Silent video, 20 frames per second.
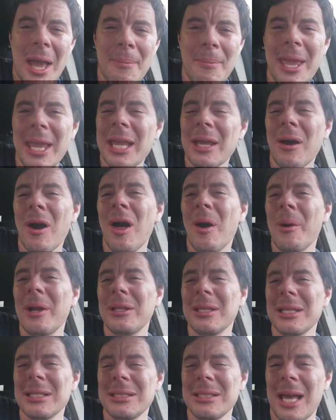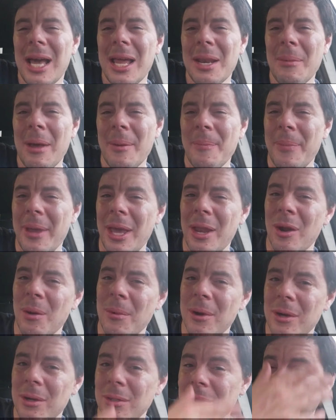I make it all the way to the side of my bed
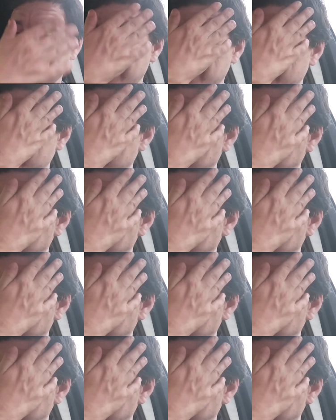almost.